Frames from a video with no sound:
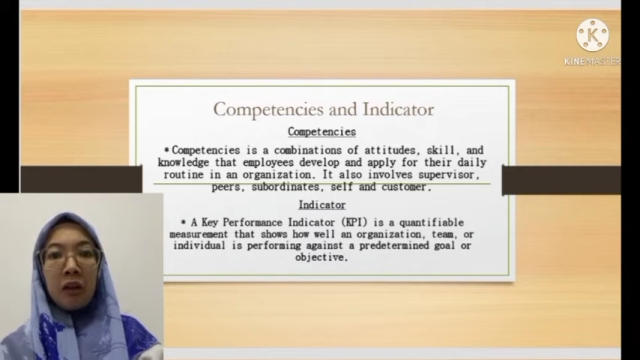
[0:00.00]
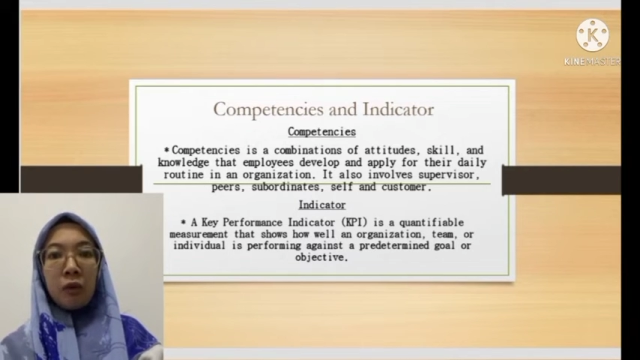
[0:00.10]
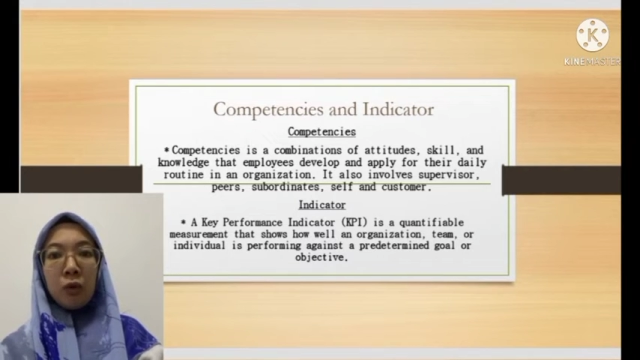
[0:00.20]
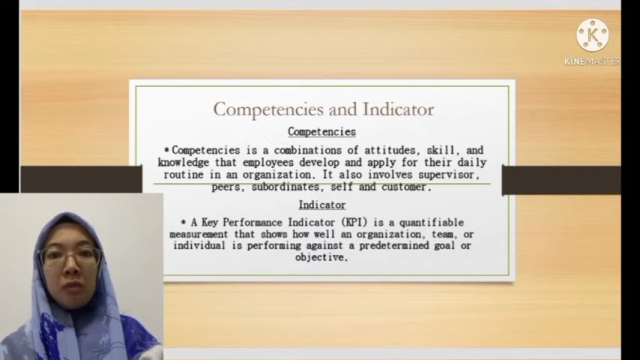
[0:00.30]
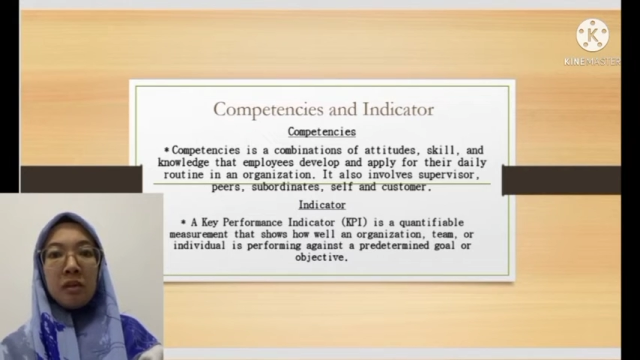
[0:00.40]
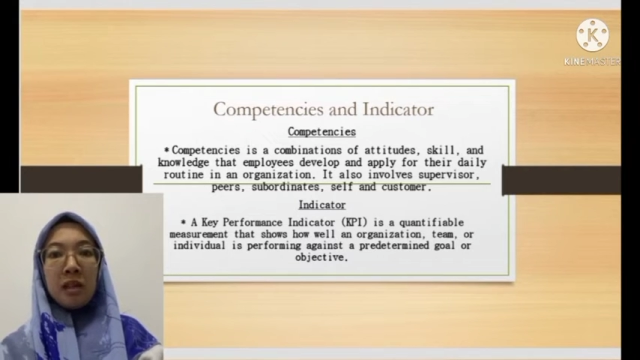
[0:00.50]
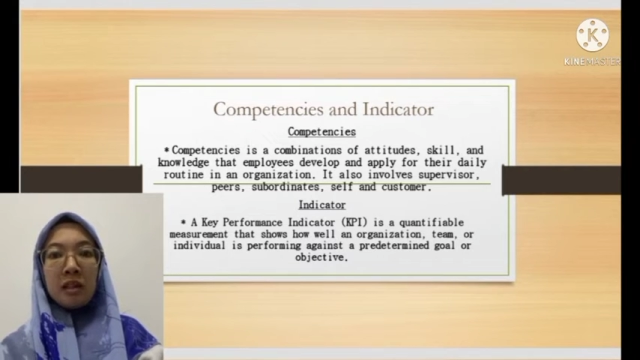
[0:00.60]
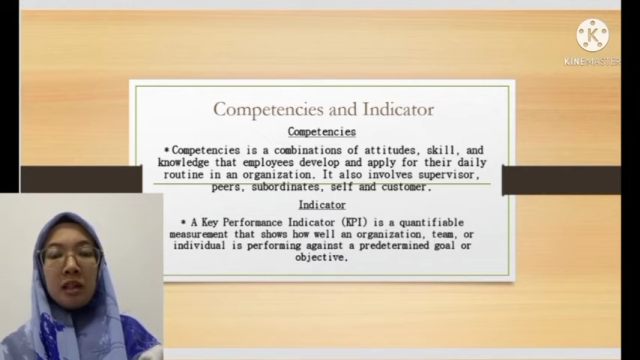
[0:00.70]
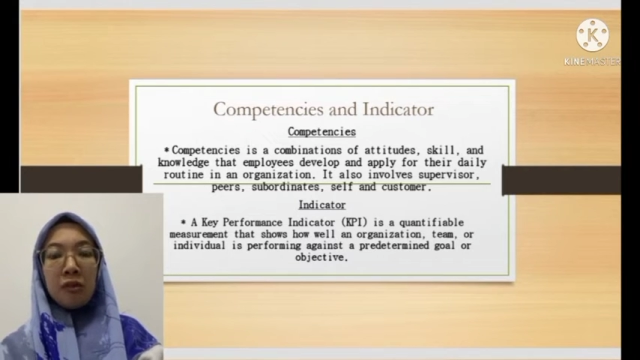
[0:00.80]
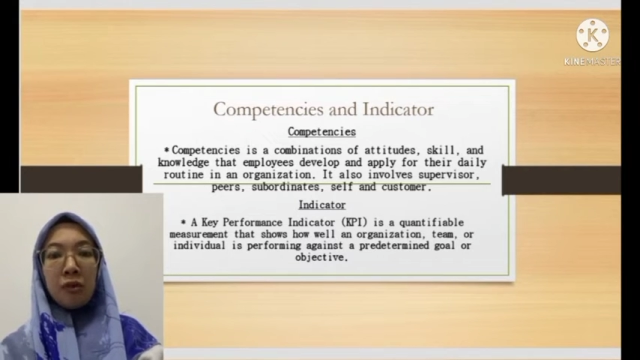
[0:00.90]
to be
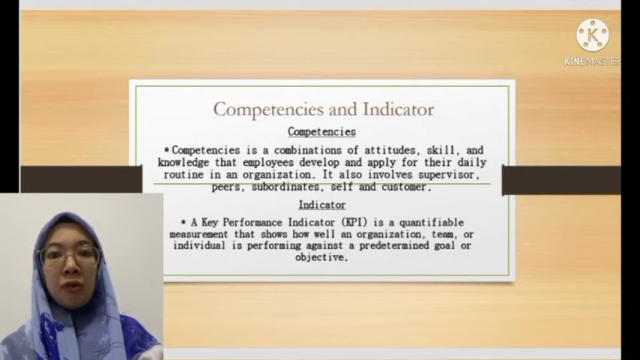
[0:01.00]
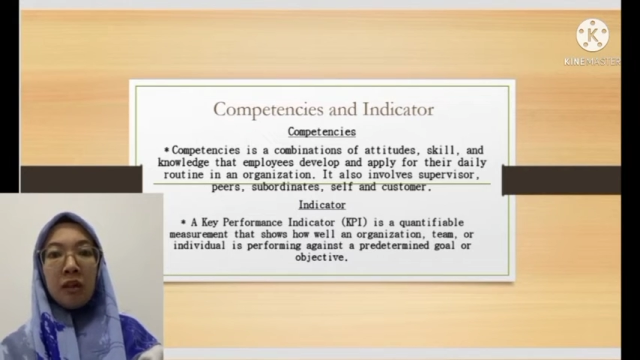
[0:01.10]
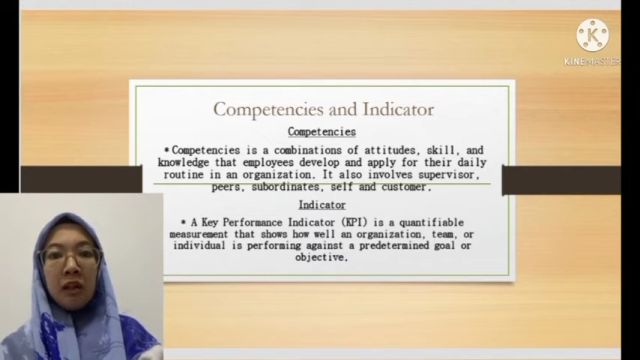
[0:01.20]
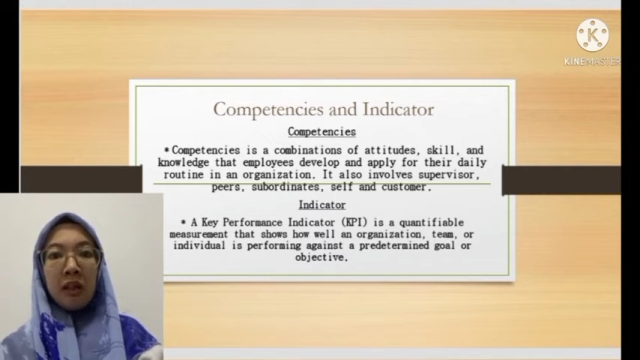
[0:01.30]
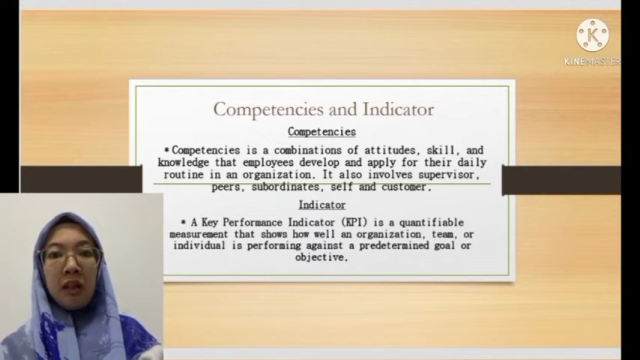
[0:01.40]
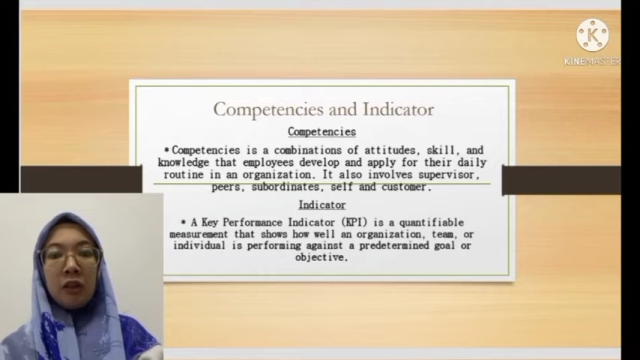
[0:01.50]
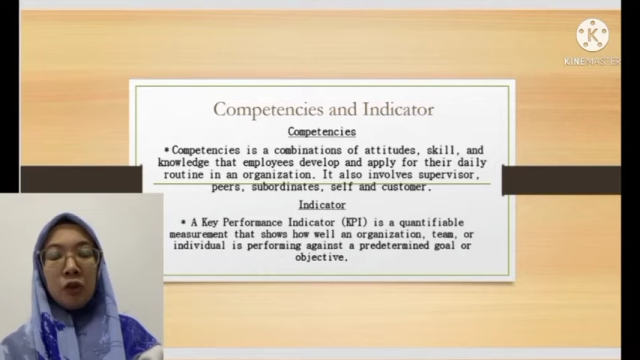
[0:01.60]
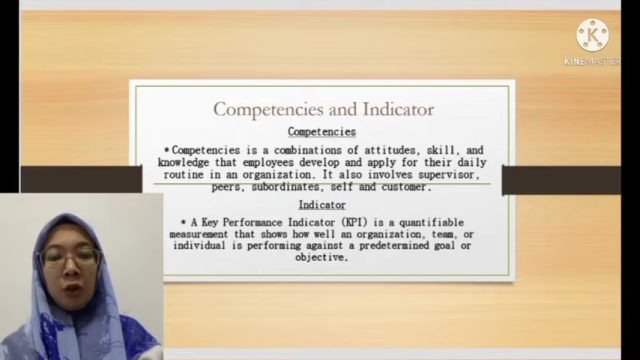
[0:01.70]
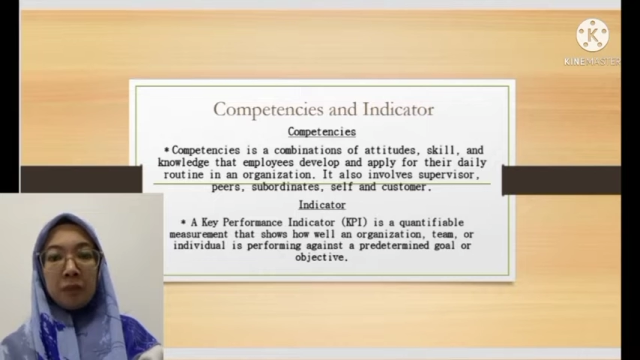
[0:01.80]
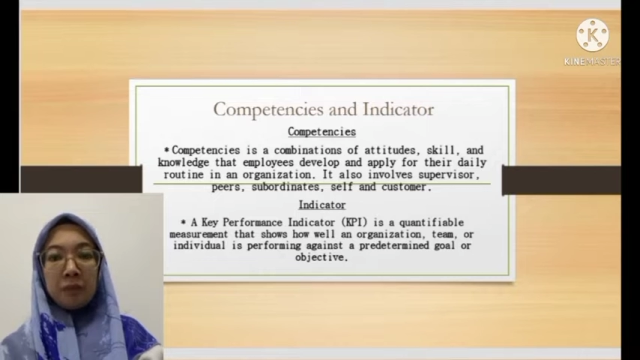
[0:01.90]
successful in a job.